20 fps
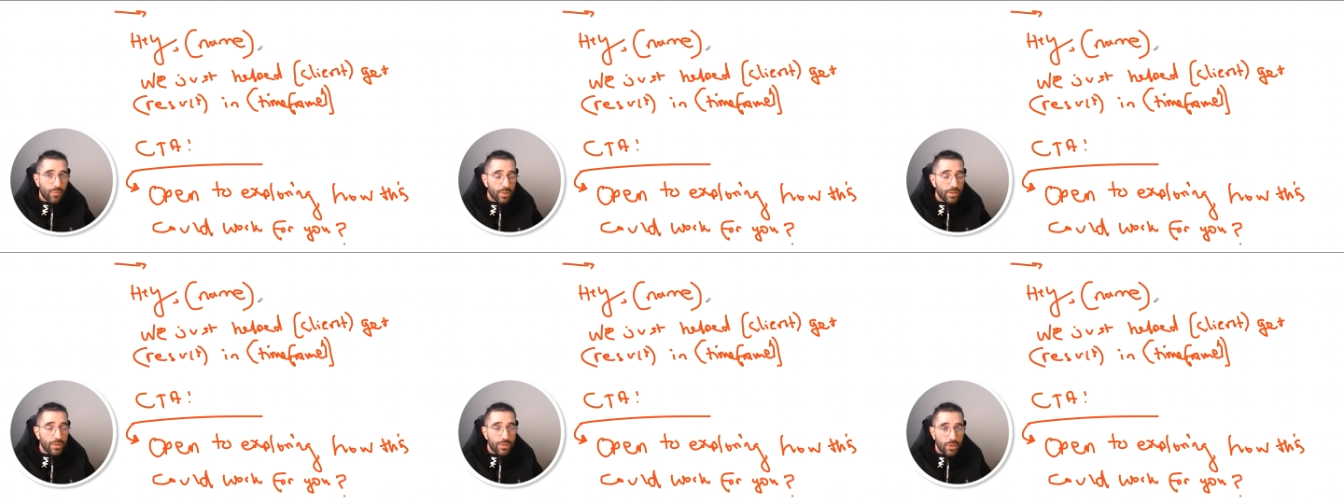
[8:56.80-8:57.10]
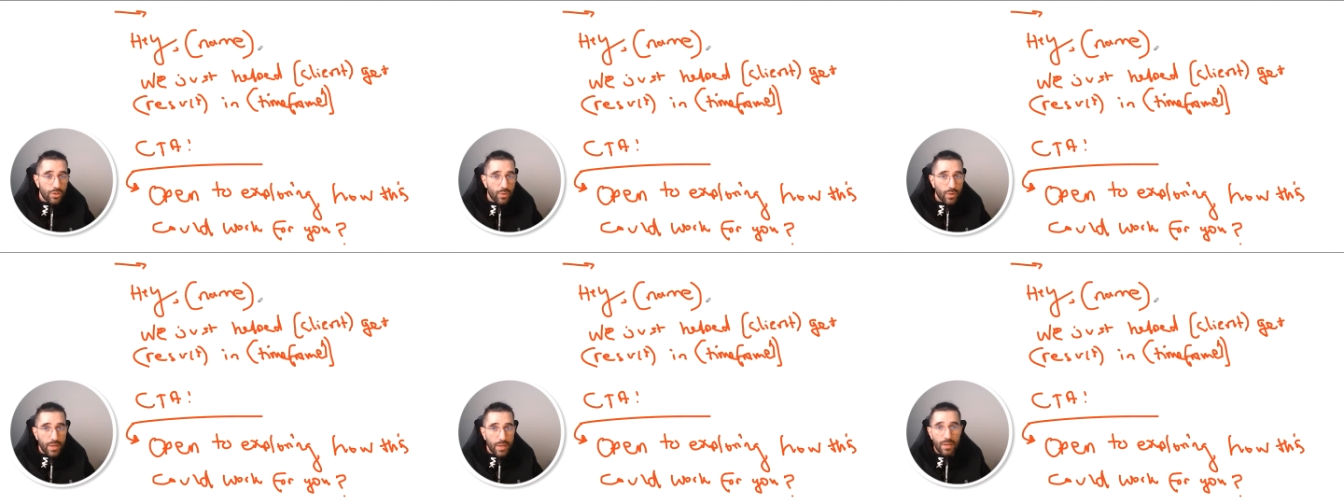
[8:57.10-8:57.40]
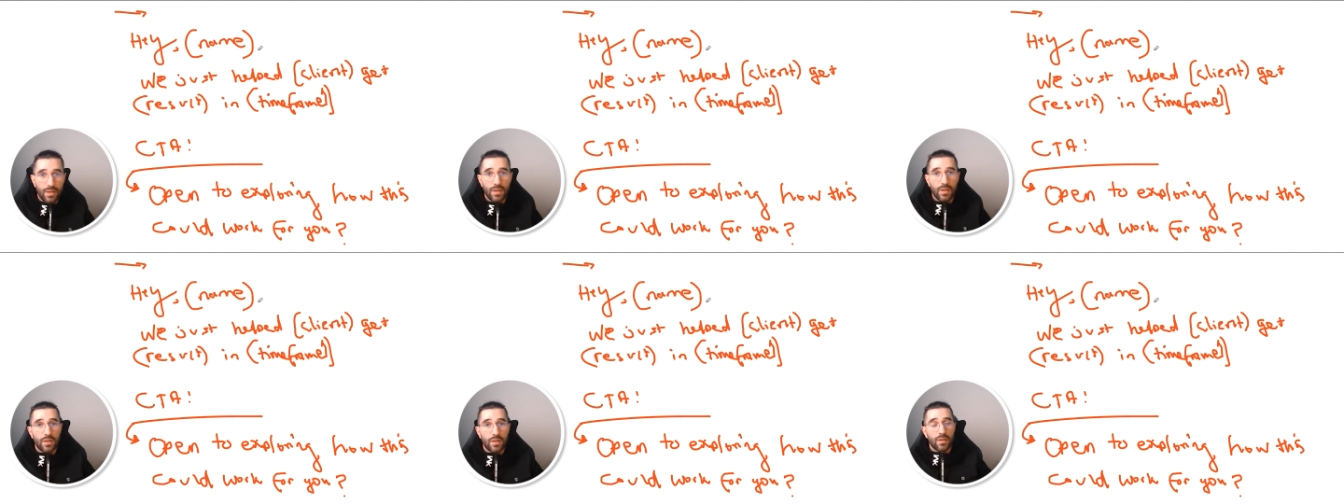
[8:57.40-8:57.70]
really love what you're
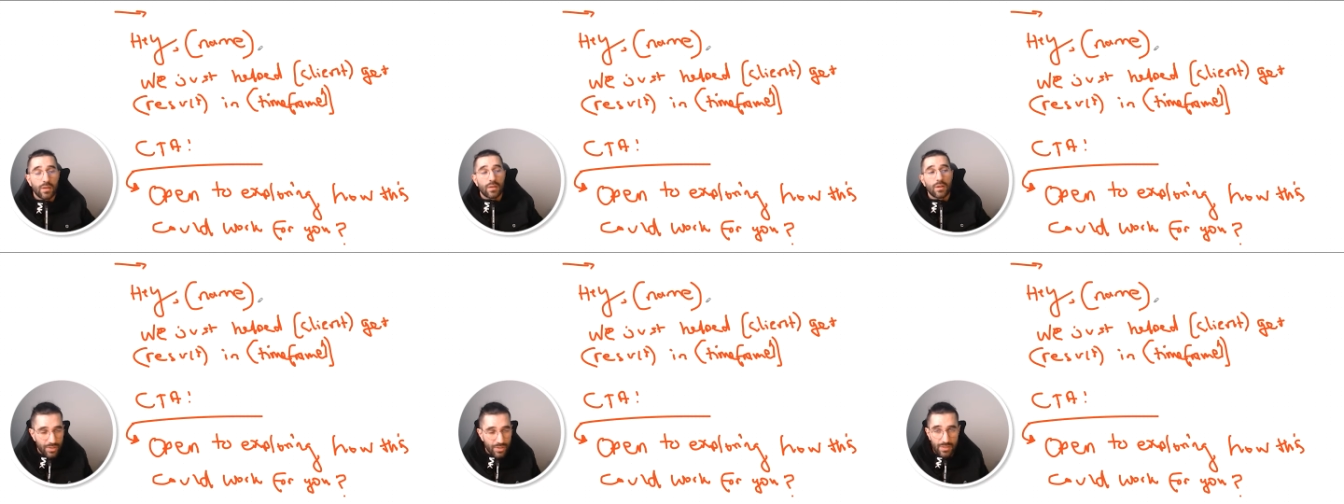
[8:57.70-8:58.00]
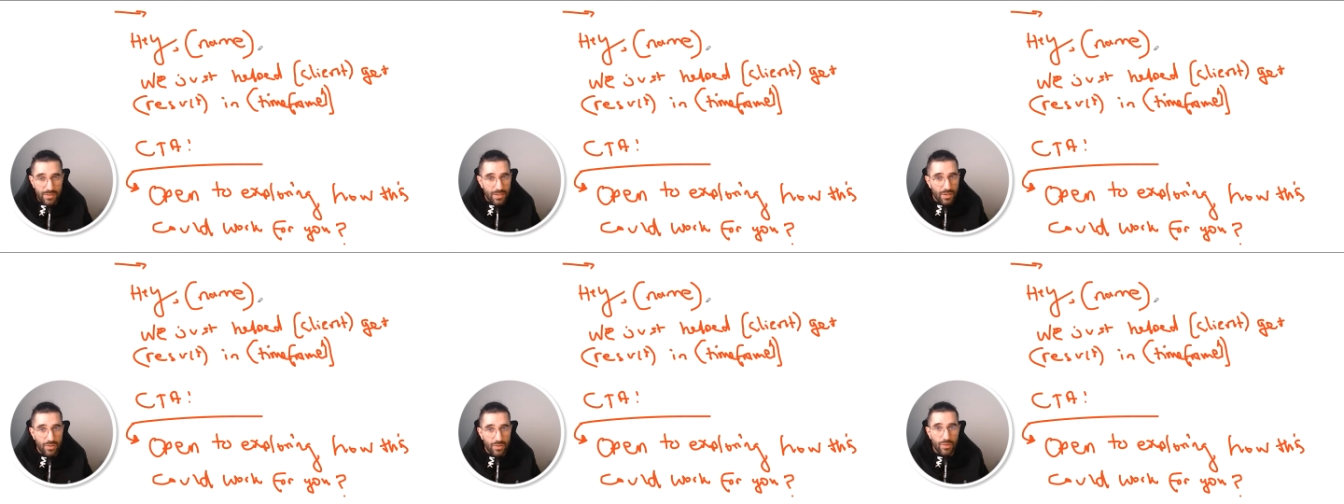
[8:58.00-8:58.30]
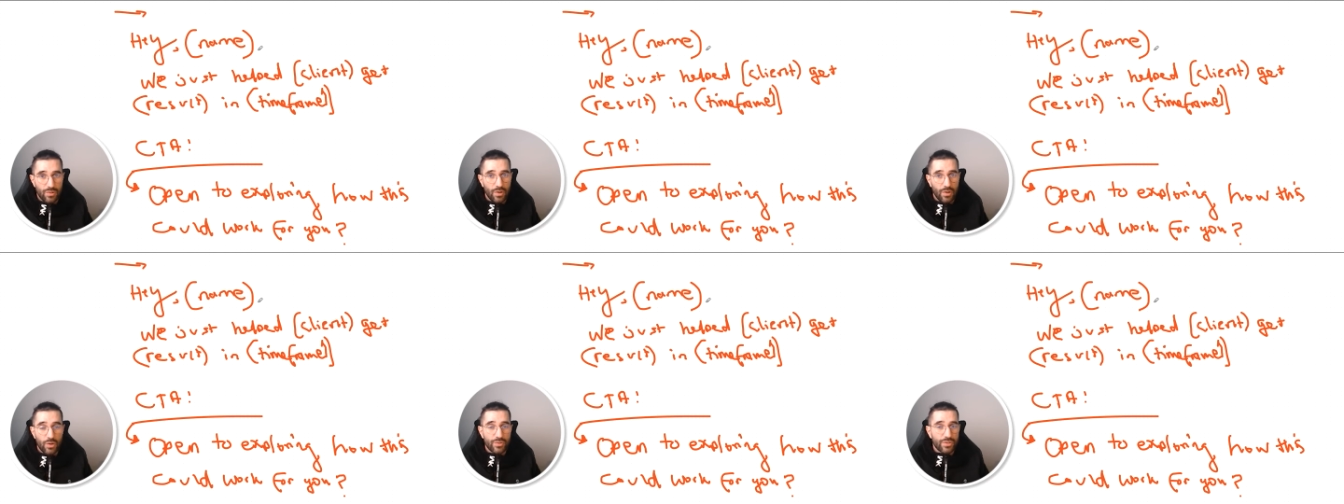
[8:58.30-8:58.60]
doing. I'm just going to
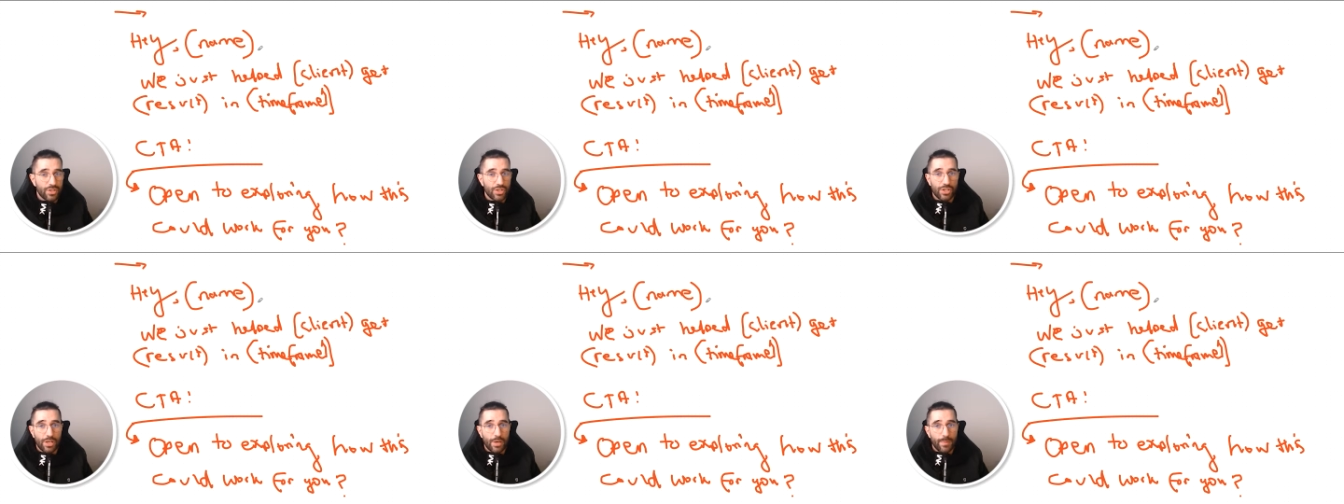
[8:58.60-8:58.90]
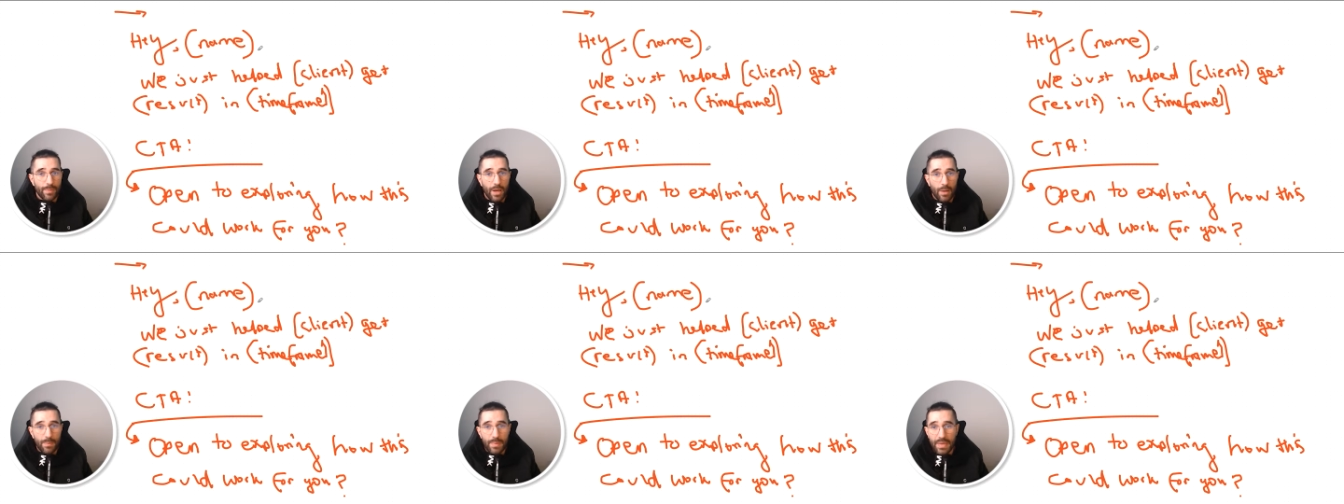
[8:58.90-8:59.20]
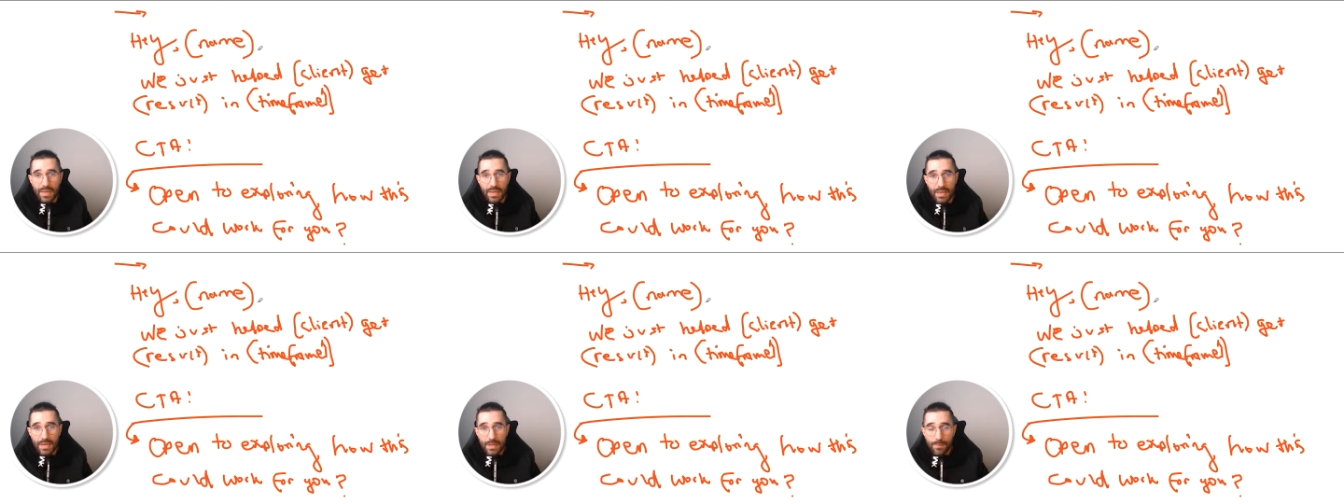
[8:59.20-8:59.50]
tell you loads of shit
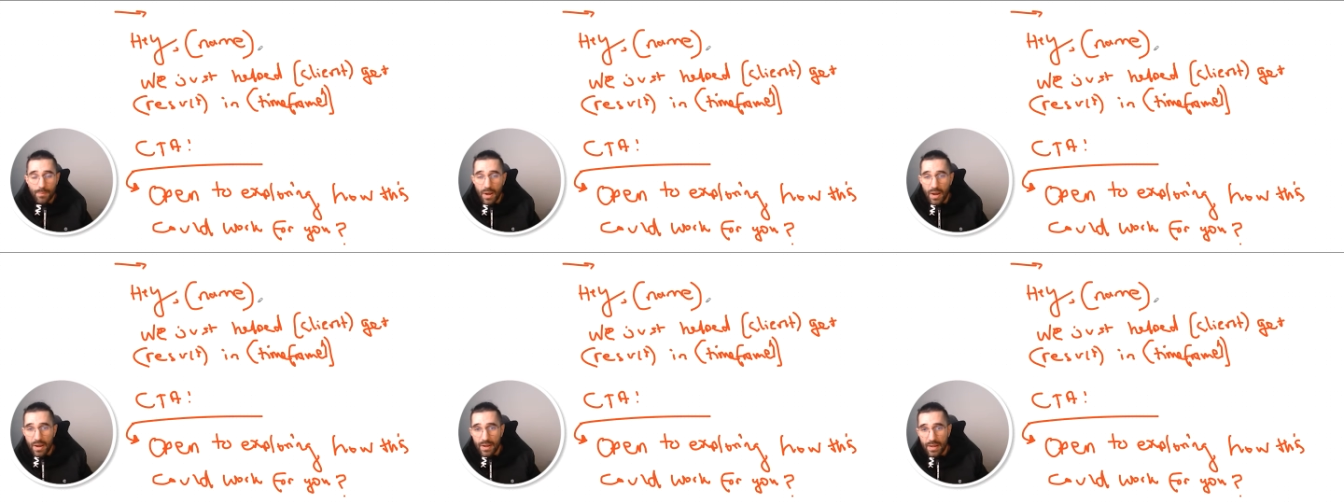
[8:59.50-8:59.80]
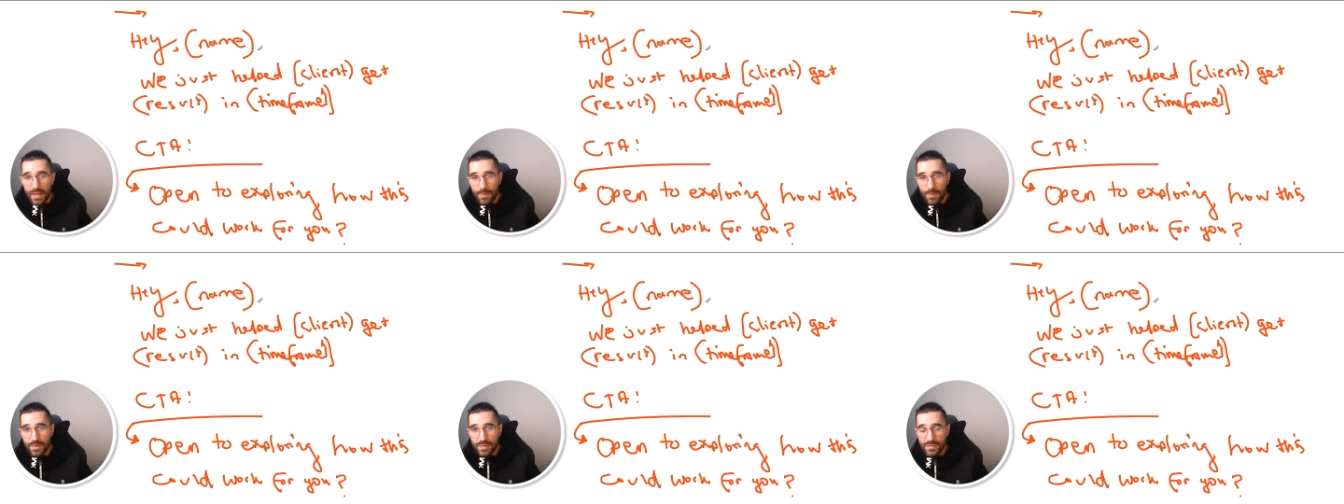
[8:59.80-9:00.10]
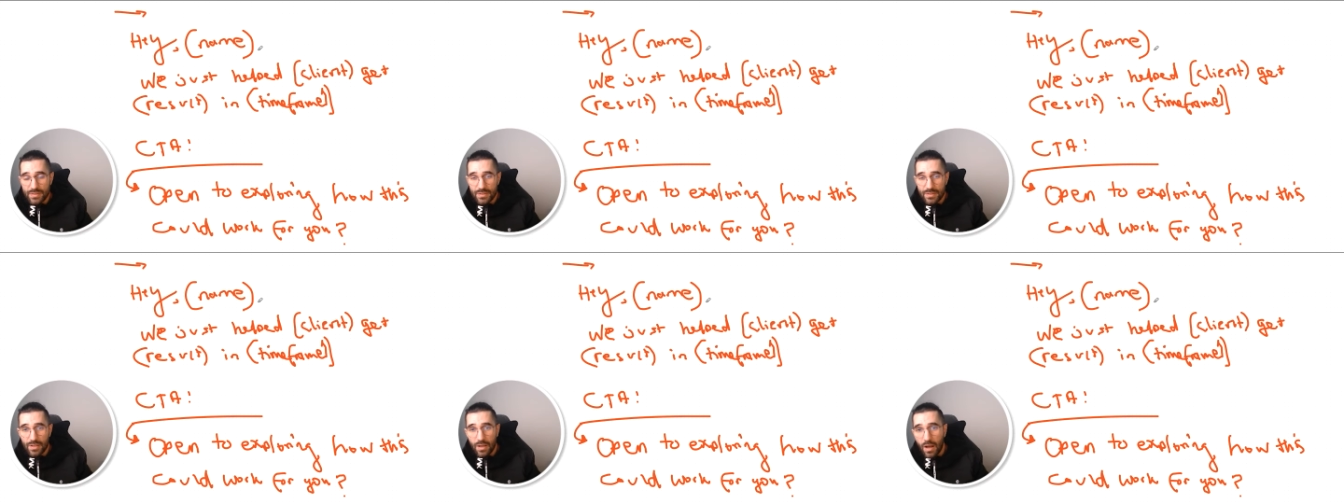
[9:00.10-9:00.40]
about me. My
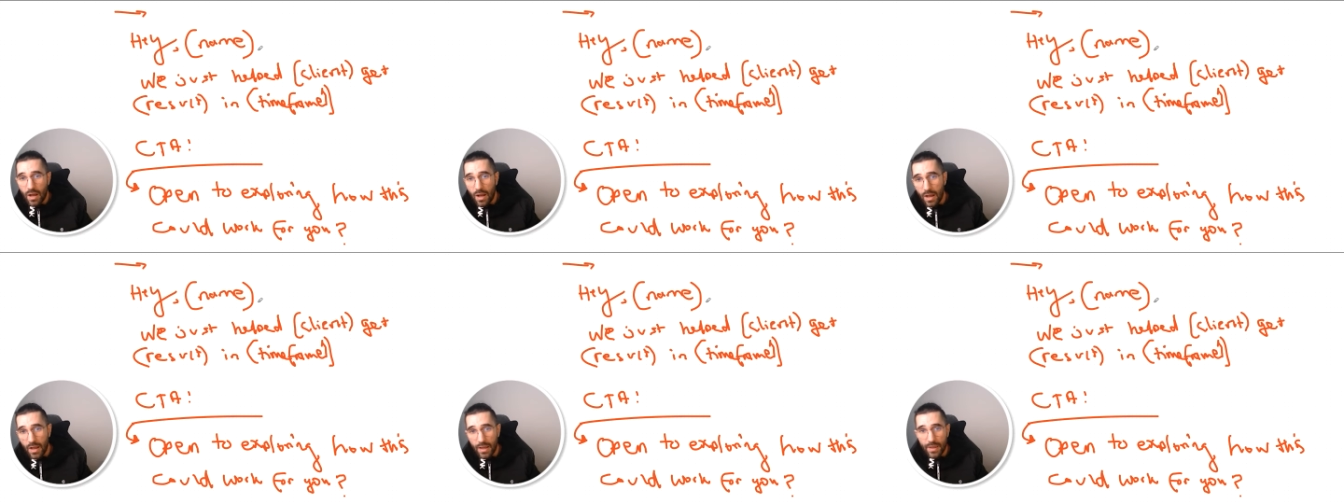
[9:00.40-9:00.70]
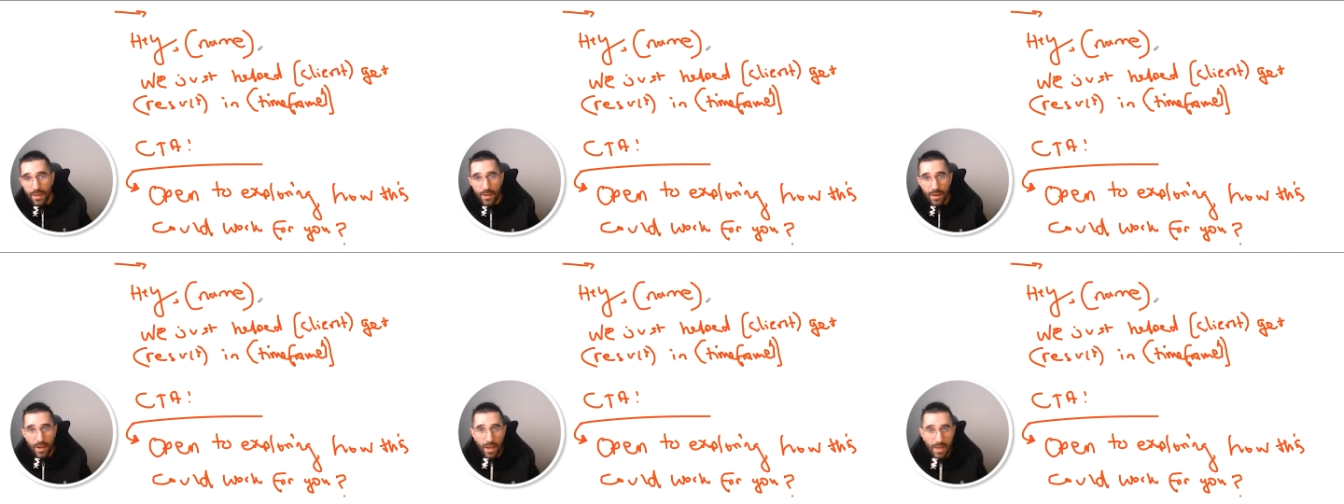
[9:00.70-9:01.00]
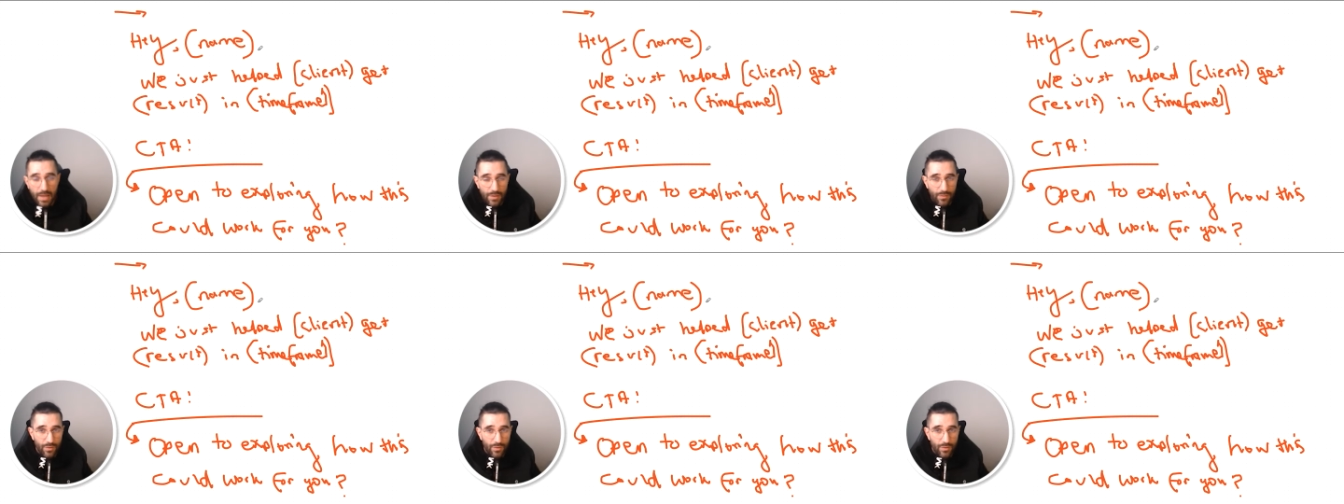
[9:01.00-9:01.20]
name is Kai.